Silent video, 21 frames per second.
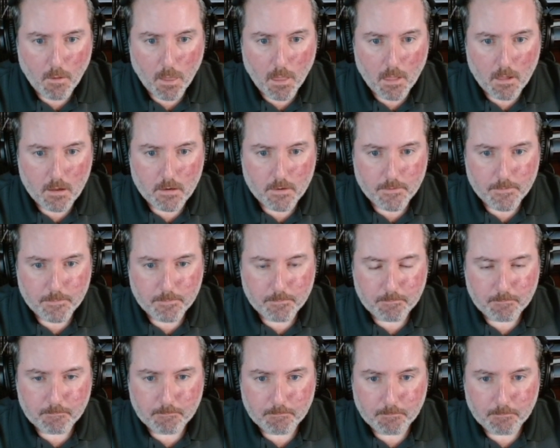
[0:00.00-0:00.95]

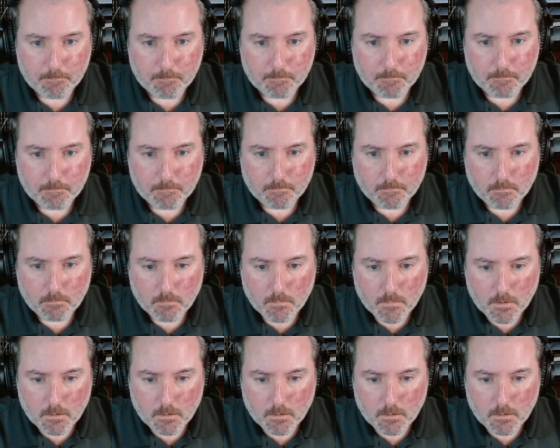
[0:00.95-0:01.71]
(silence)